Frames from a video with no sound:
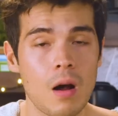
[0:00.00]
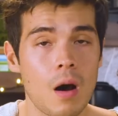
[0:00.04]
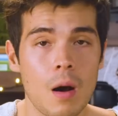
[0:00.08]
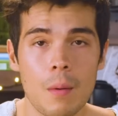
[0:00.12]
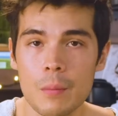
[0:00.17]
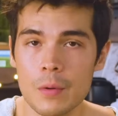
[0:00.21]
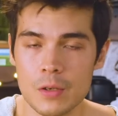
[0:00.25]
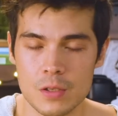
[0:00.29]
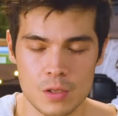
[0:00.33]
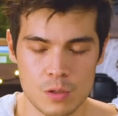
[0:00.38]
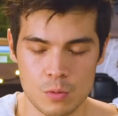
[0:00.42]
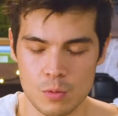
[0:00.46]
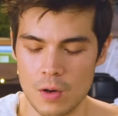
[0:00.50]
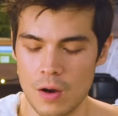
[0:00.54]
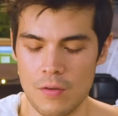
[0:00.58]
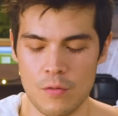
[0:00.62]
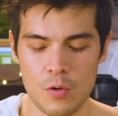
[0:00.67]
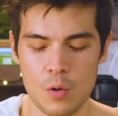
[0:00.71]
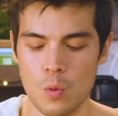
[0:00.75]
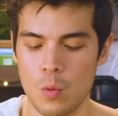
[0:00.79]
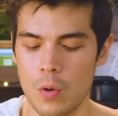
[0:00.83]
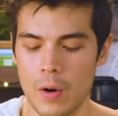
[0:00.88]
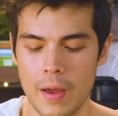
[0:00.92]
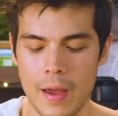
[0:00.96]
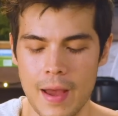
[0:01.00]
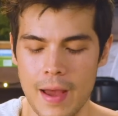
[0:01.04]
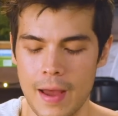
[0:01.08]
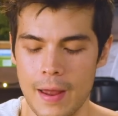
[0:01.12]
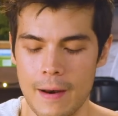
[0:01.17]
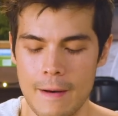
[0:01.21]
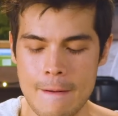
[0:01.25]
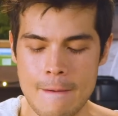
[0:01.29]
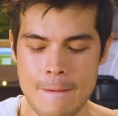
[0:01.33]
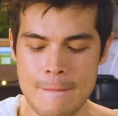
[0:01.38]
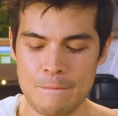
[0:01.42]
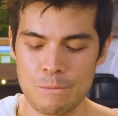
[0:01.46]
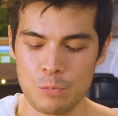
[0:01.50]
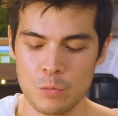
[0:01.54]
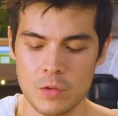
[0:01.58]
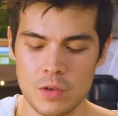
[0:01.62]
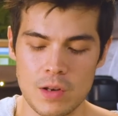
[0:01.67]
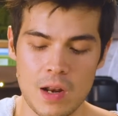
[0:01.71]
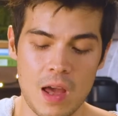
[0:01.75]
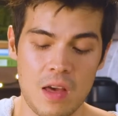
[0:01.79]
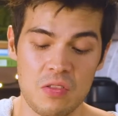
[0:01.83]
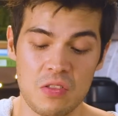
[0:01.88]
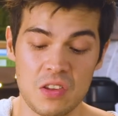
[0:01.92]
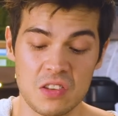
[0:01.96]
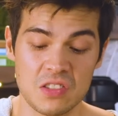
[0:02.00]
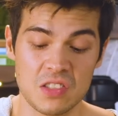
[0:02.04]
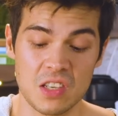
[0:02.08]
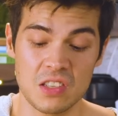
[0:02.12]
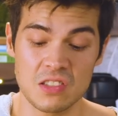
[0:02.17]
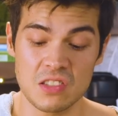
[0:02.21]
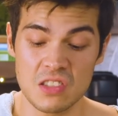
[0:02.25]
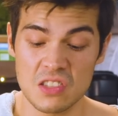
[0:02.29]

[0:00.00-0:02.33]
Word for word: hummus or whatever you wanna add. You can add things like